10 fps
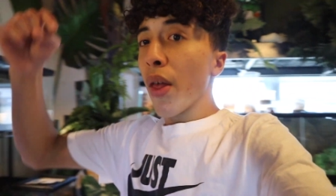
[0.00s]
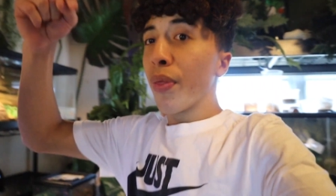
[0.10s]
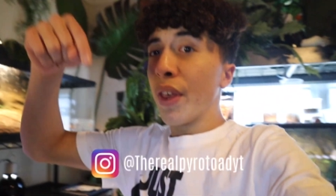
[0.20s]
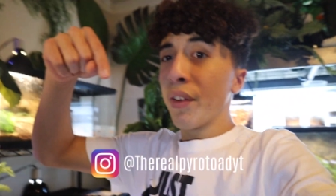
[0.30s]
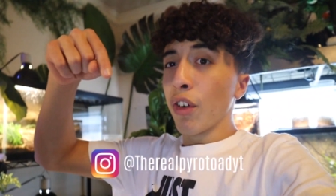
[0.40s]

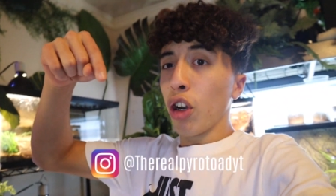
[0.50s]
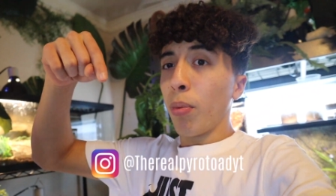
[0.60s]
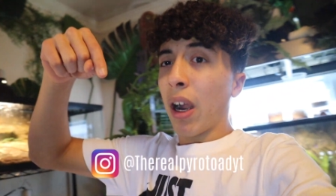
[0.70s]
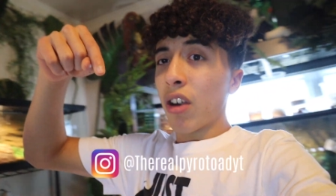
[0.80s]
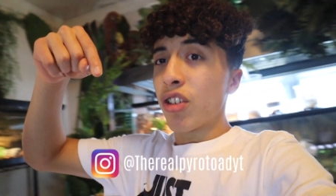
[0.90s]

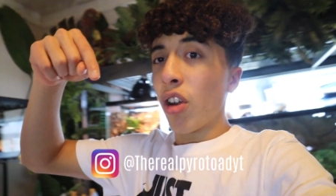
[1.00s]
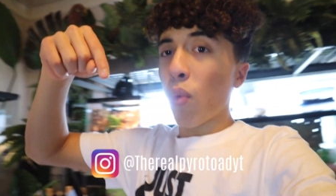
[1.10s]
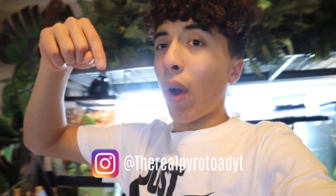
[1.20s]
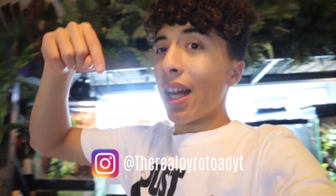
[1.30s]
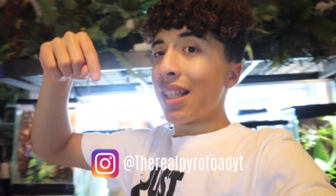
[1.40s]

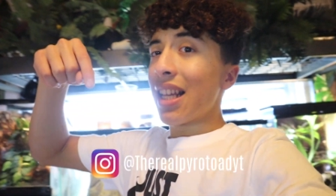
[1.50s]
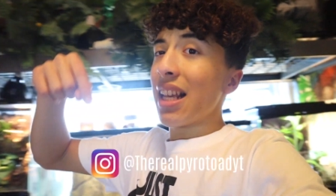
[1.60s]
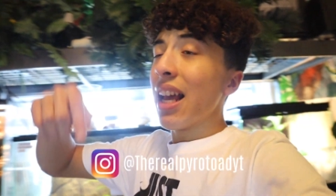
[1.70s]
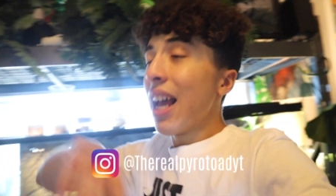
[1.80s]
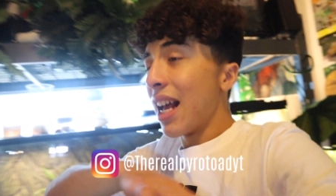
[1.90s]

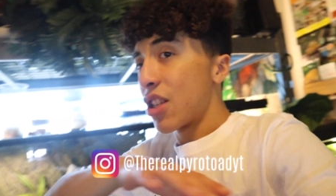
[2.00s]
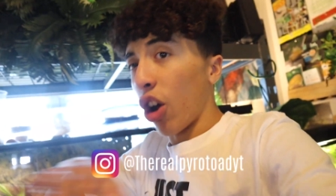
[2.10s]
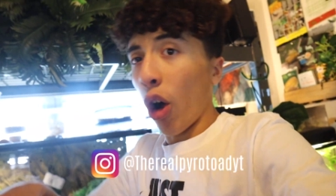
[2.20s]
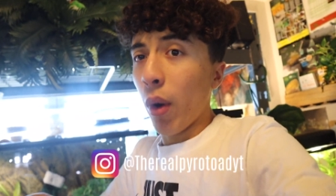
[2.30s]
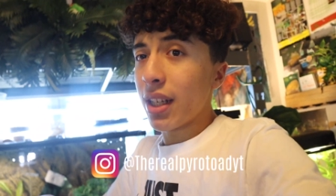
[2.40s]
TheRealPiratoadYT. It's
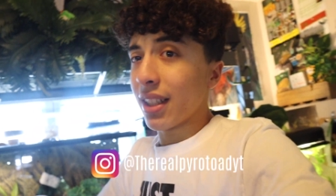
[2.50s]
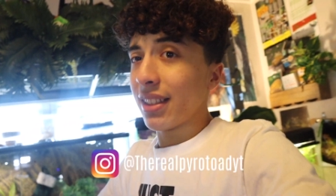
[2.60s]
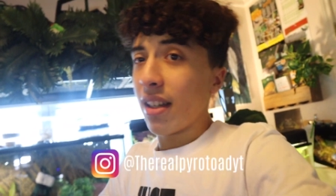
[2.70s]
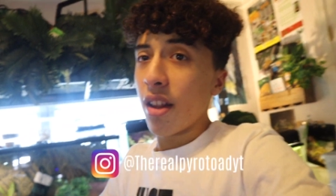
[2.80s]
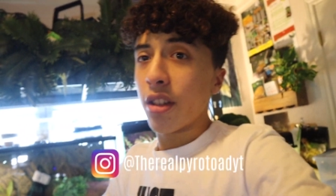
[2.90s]
always
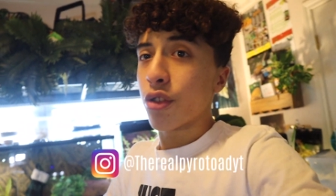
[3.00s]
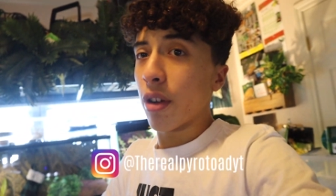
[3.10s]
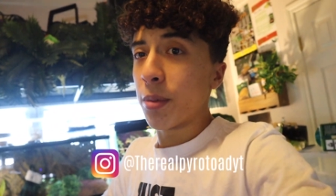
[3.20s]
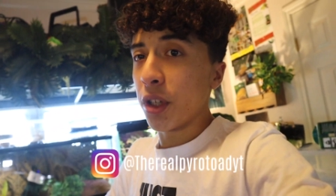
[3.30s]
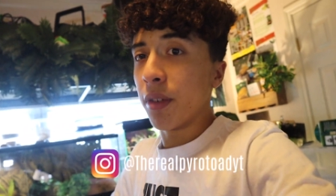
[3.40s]
linked in the
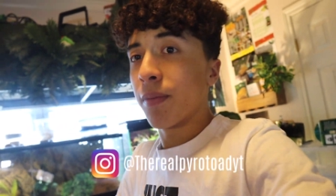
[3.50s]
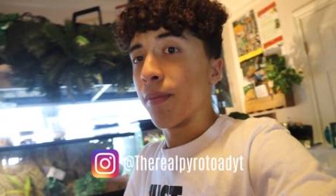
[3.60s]
description.